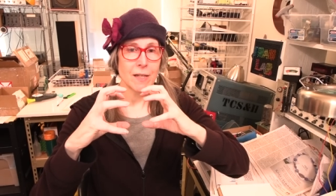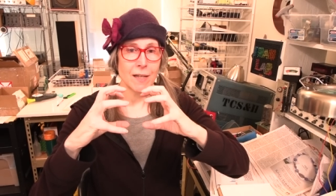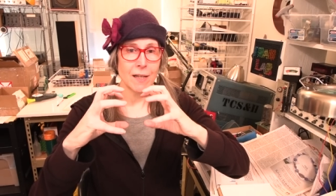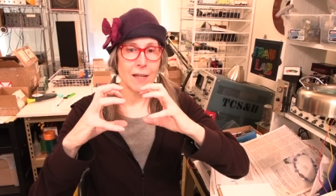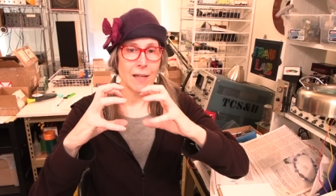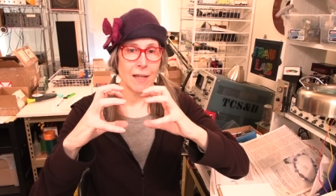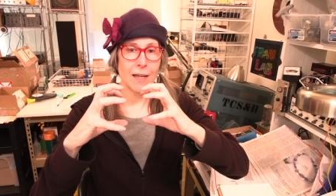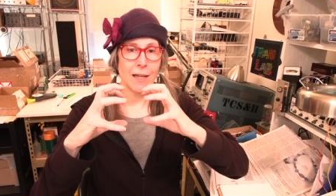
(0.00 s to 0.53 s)
It
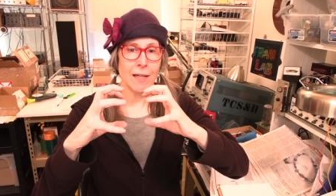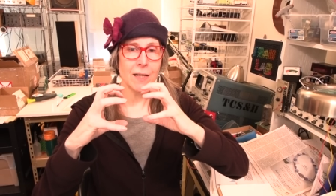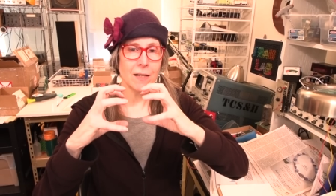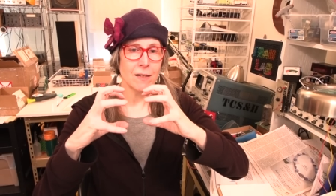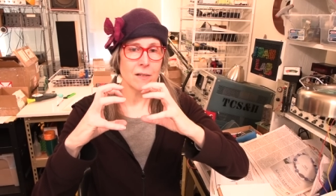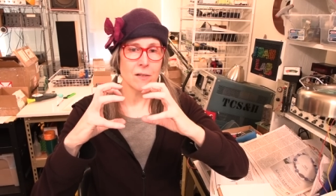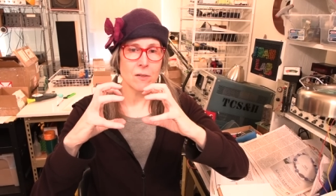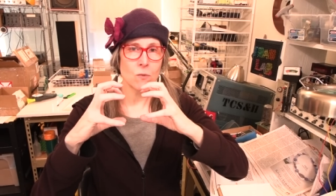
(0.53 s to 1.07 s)

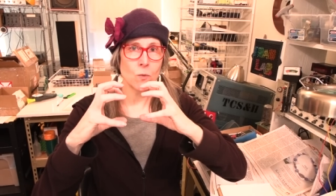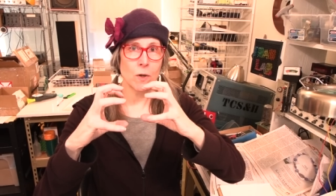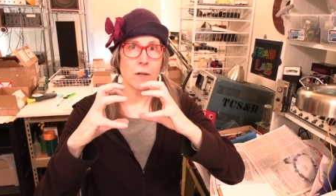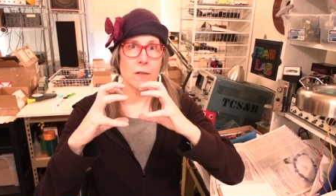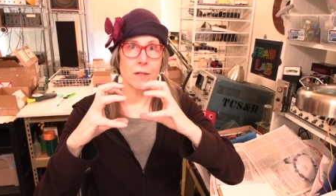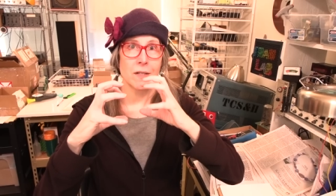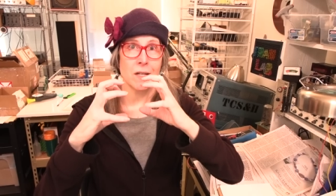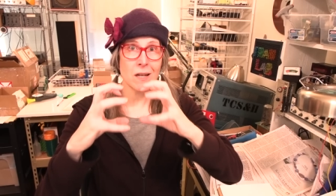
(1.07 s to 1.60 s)
is one
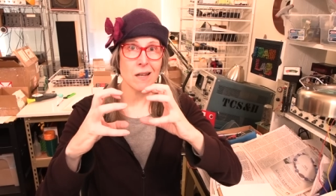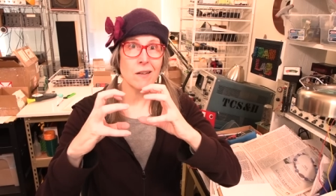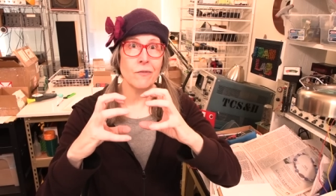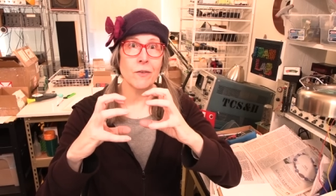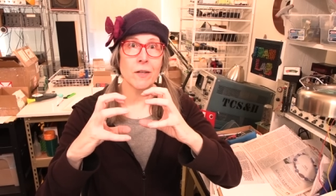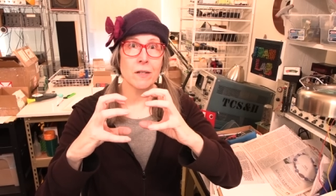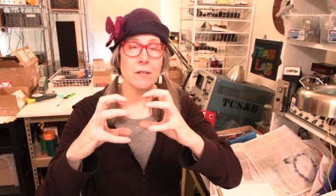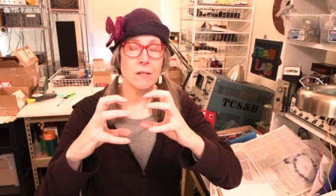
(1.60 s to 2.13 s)
of the
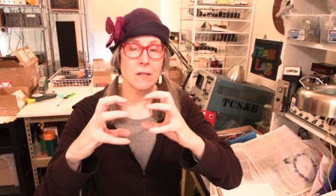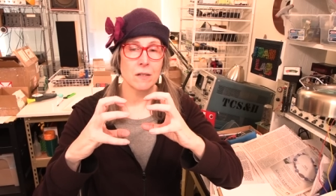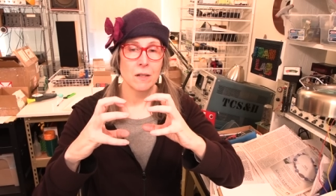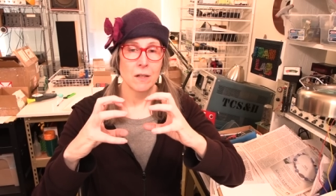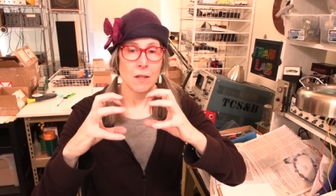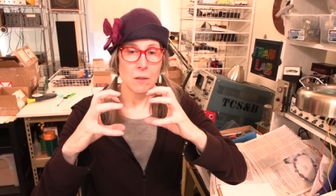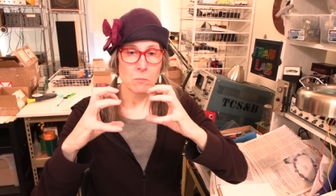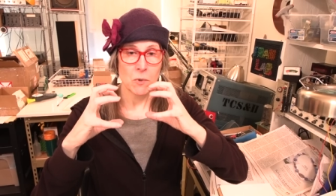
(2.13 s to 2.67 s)
toughest,
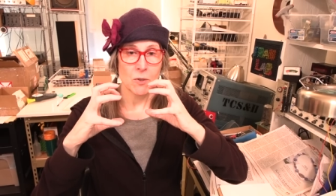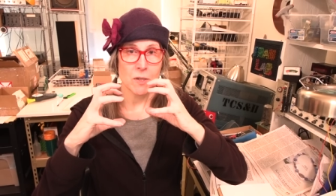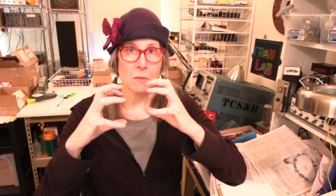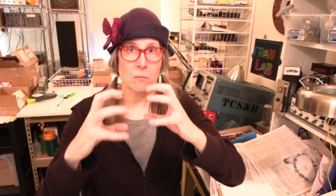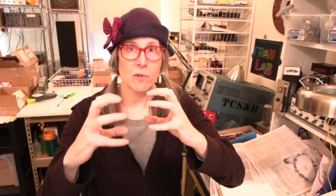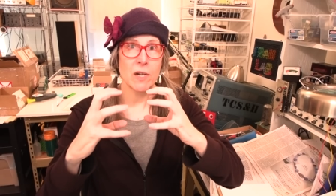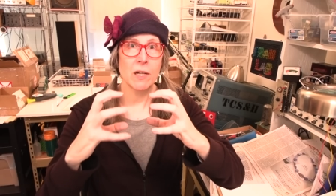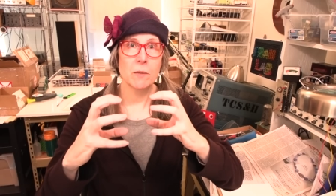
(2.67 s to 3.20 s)
most
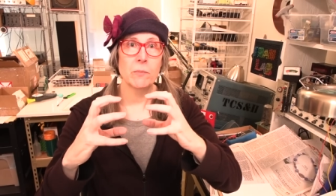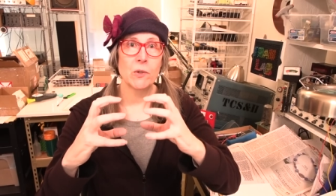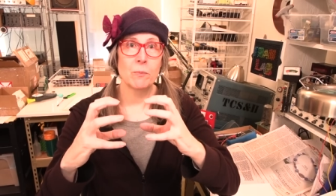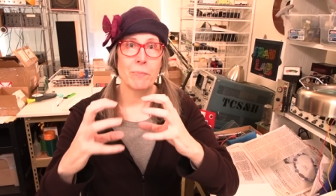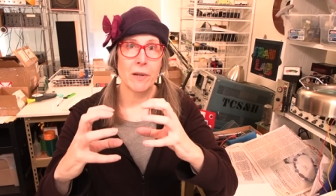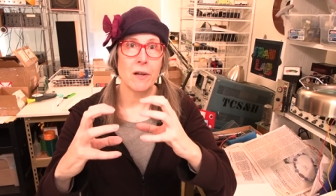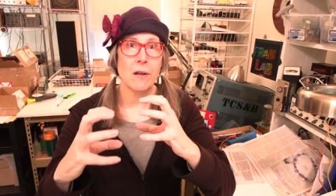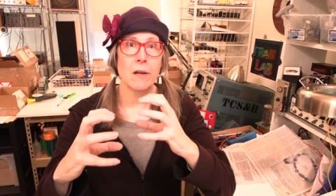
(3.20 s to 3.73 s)
unbreakable
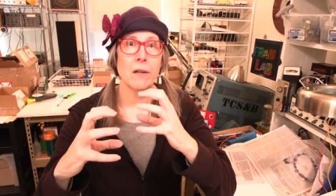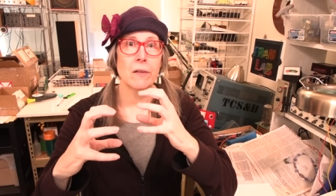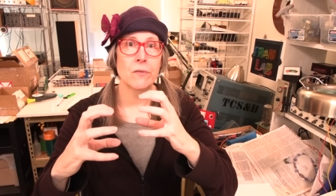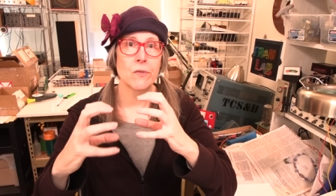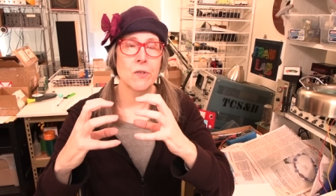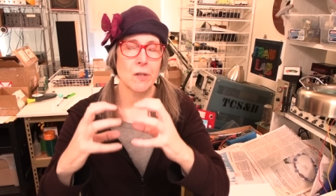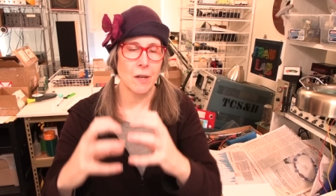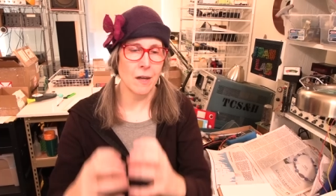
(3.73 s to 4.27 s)

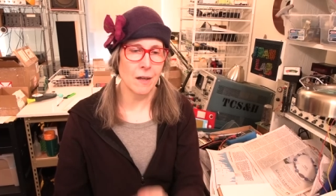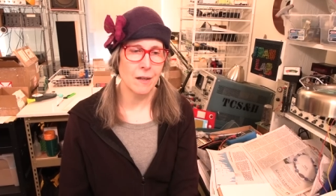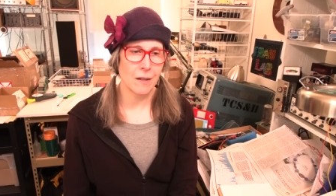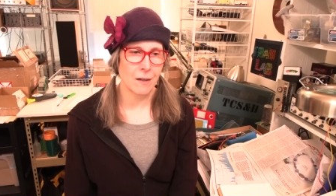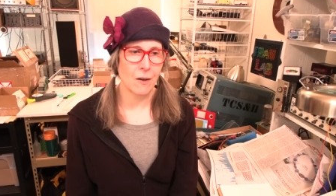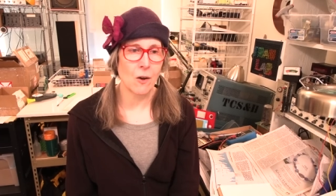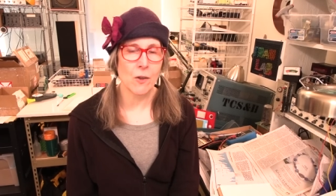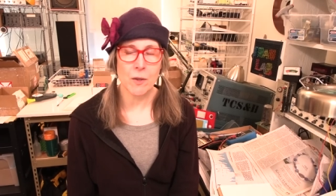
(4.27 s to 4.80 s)
bonds
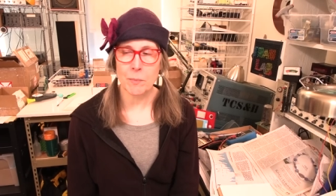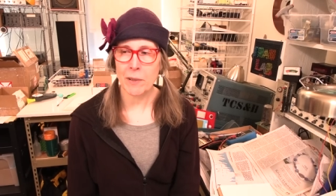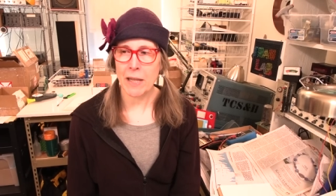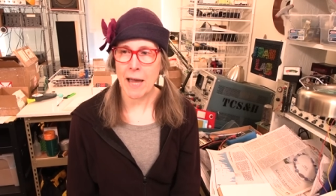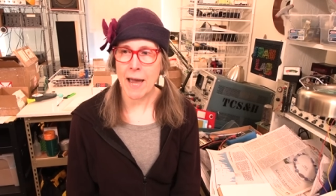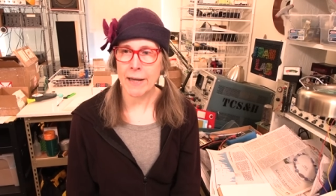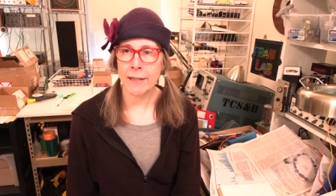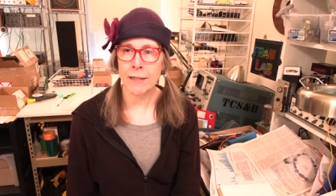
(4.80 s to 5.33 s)
on the
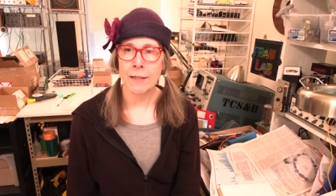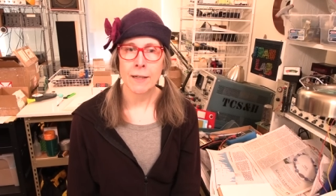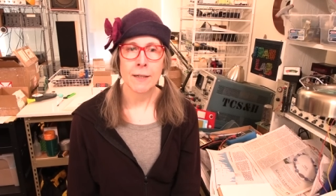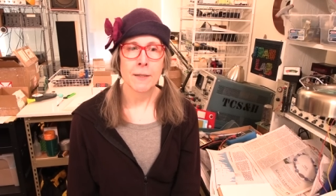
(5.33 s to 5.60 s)
planet.